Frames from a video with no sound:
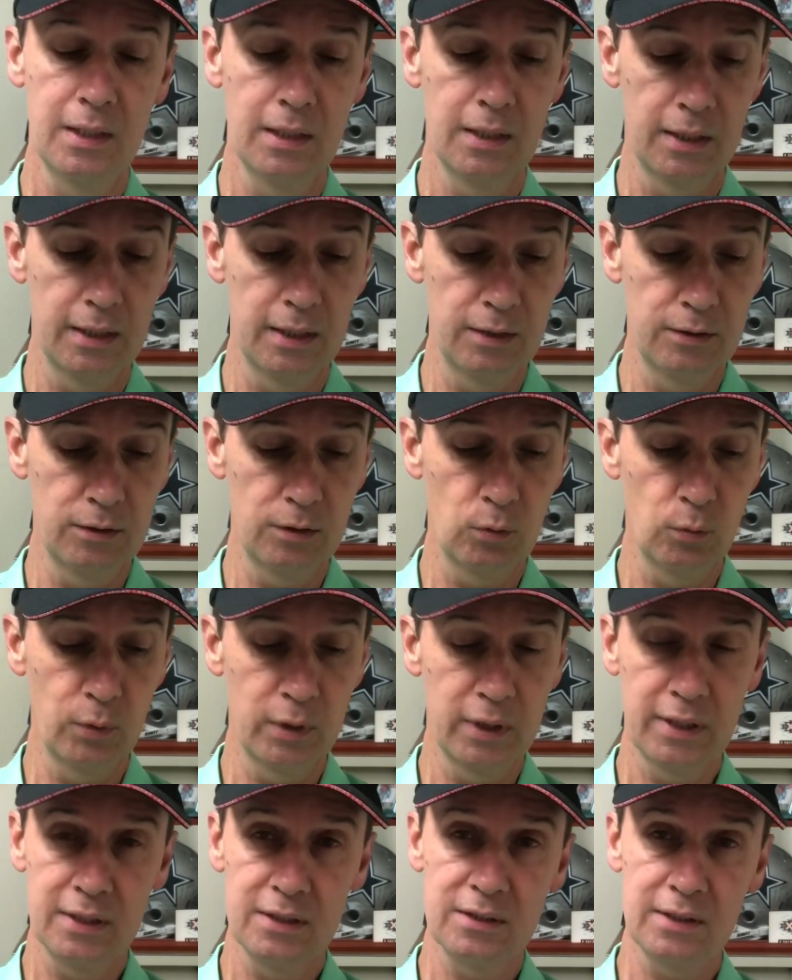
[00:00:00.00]
in their
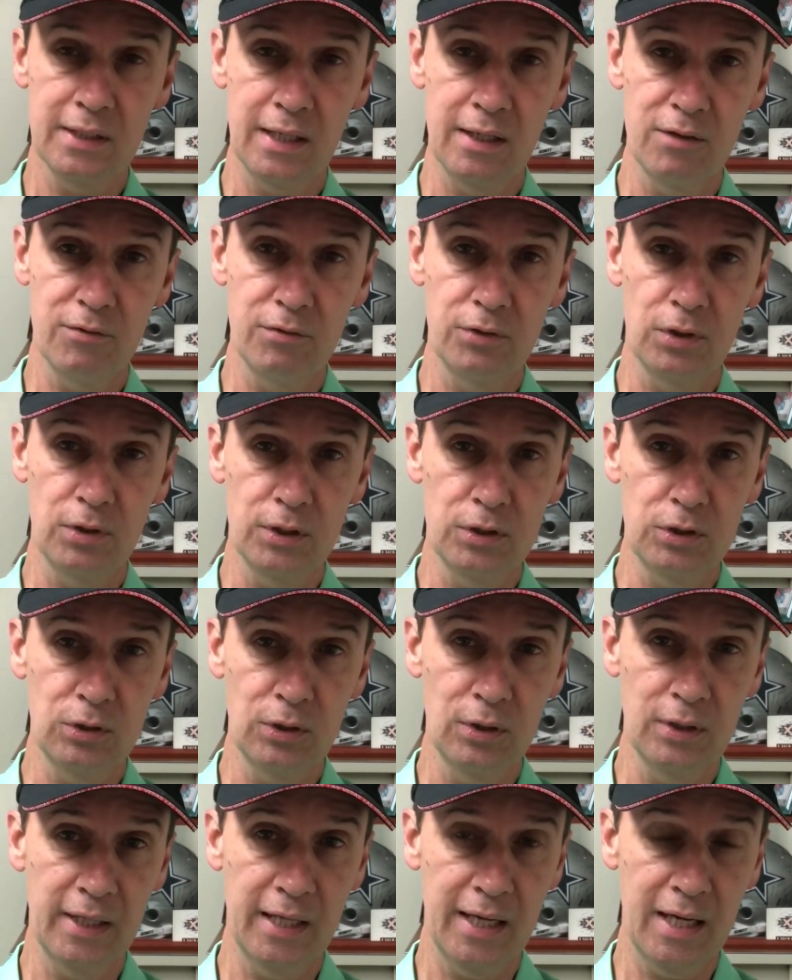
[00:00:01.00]
wins. However, only
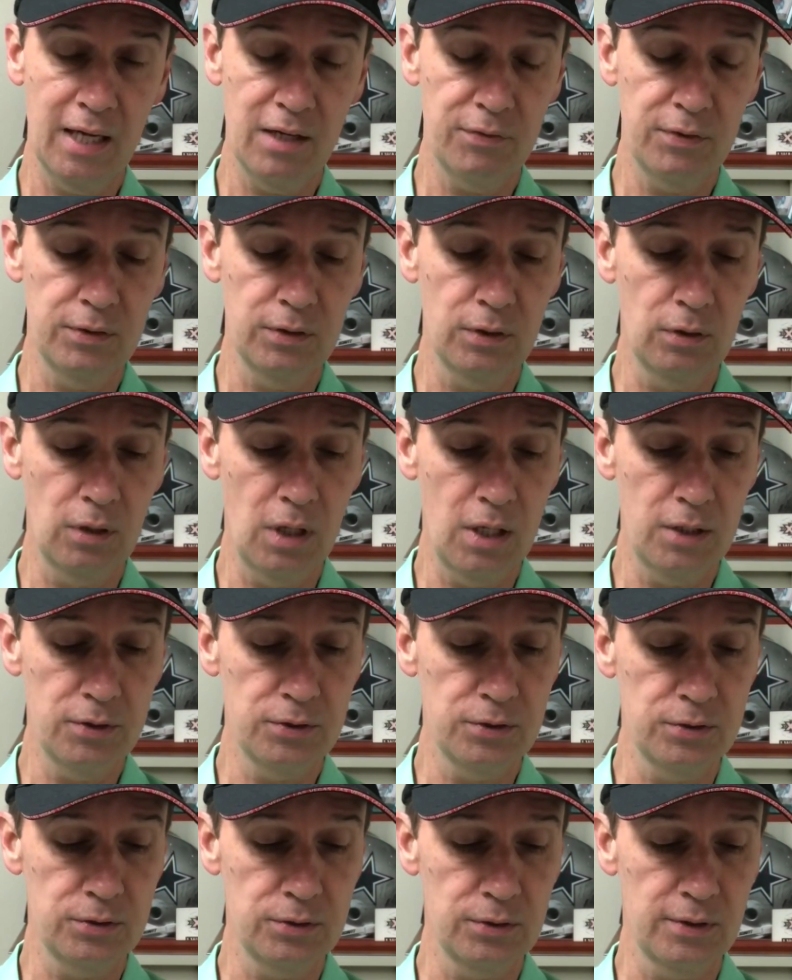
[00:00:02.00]
2.5 in their losses,